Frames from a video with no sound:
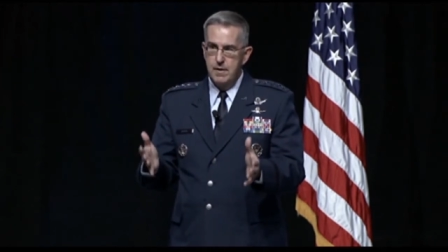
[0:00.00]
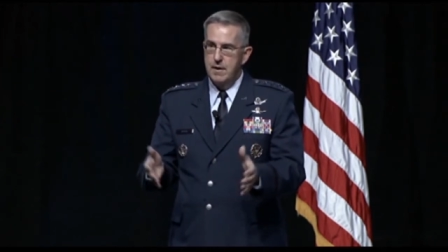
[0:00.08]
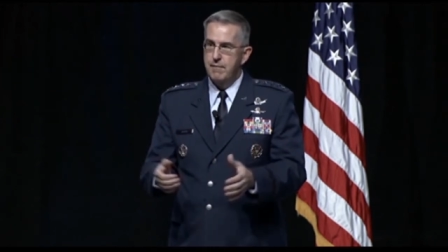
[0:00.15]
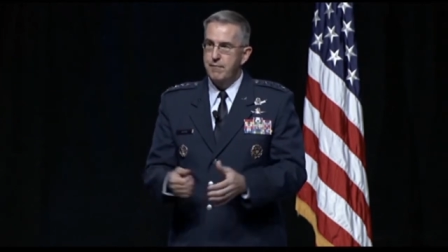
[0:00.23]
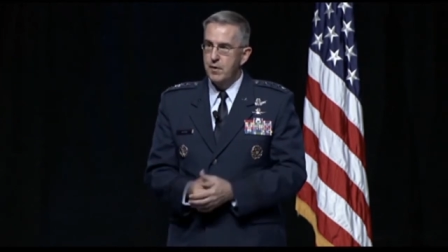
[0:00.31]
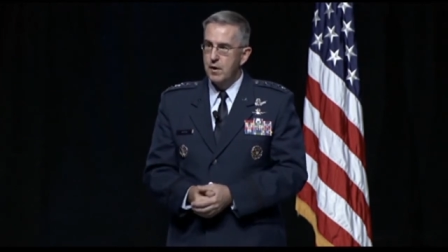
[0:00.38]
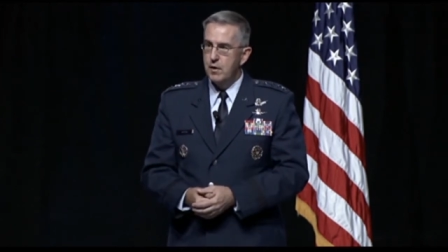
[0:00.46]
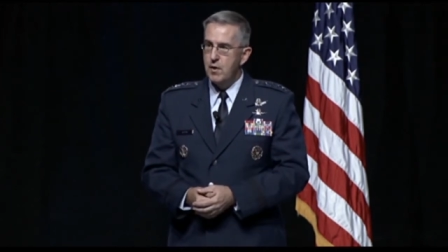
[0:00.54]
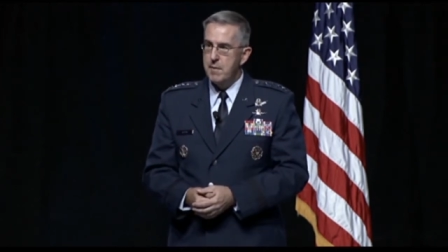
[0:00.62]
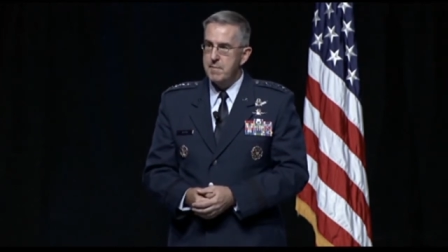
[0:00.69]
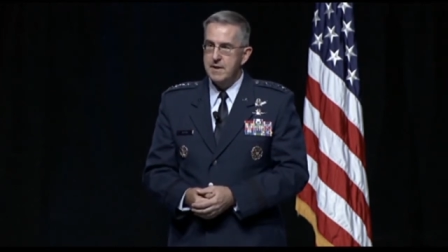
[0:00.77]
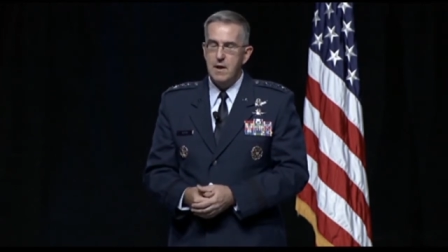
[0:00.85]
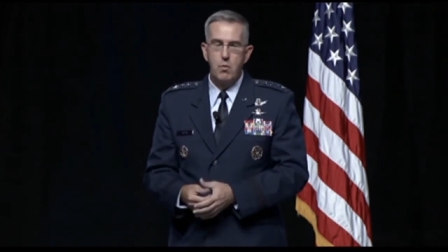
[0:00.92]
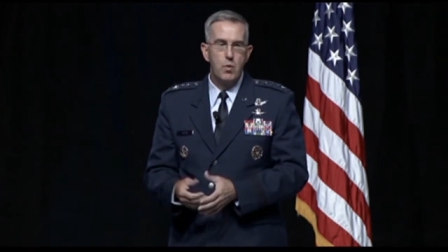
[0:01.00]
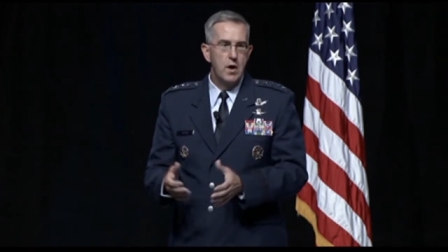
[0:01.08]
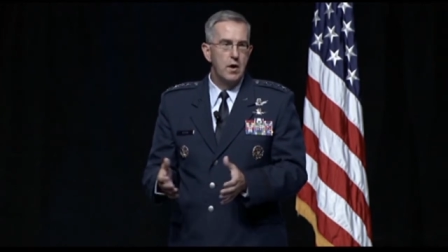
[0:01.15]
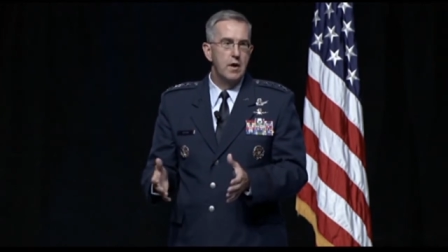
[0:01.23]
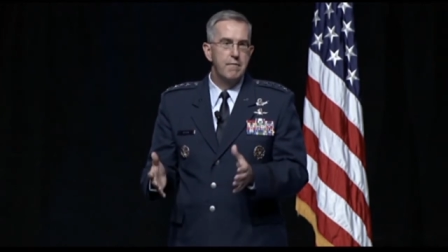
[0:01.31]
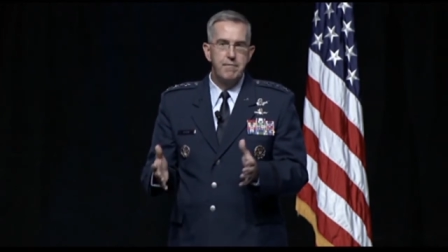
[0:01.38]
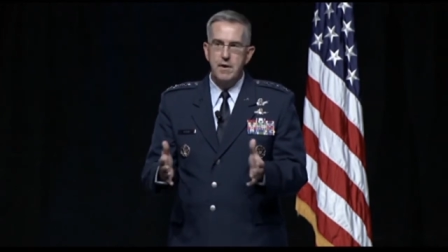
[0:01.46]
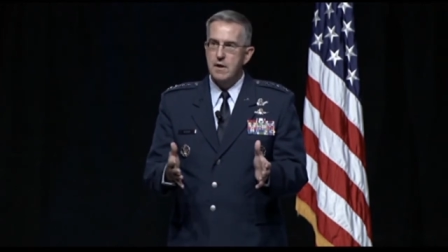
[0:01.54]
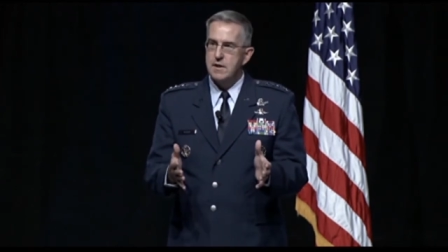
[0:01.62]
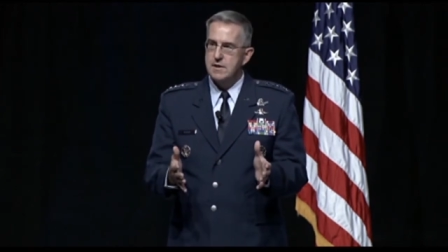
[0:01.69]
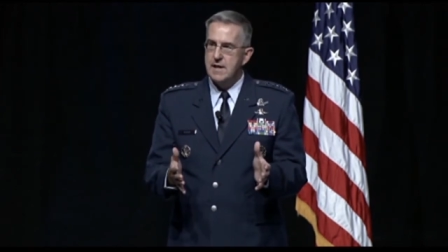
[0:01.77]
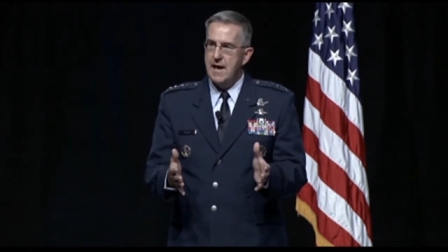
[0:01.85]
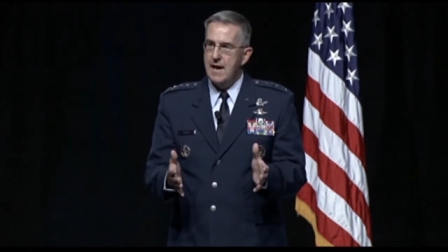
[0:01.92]
are in full agreement that we're going to
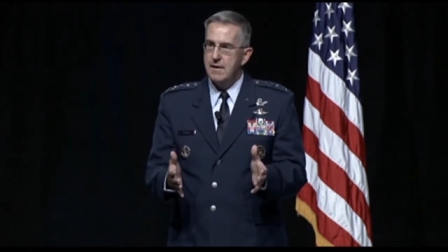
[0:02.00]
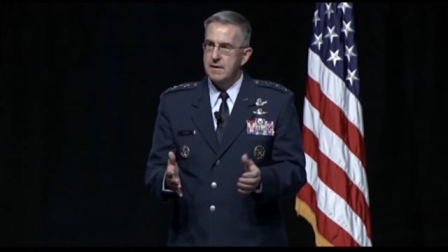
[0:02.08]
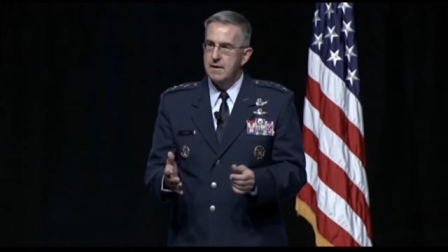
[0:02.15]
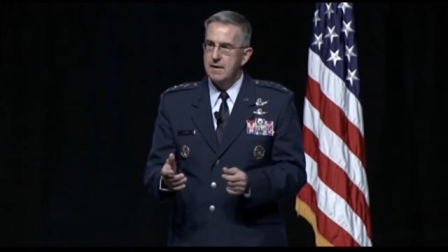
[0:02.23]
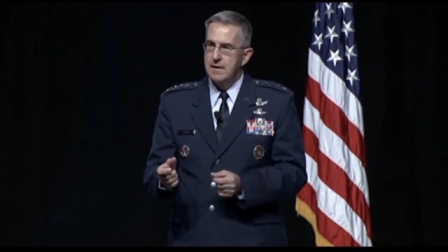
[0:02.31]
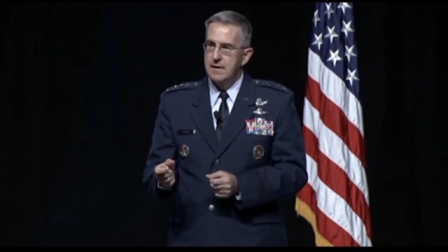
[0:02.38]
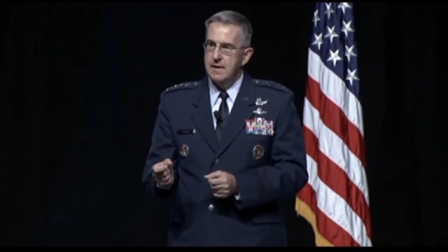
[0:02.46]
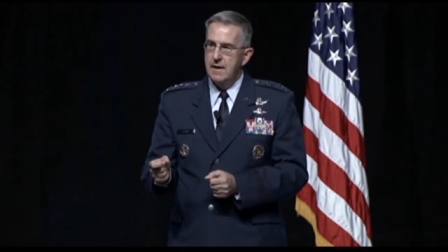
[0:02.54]
figure this out.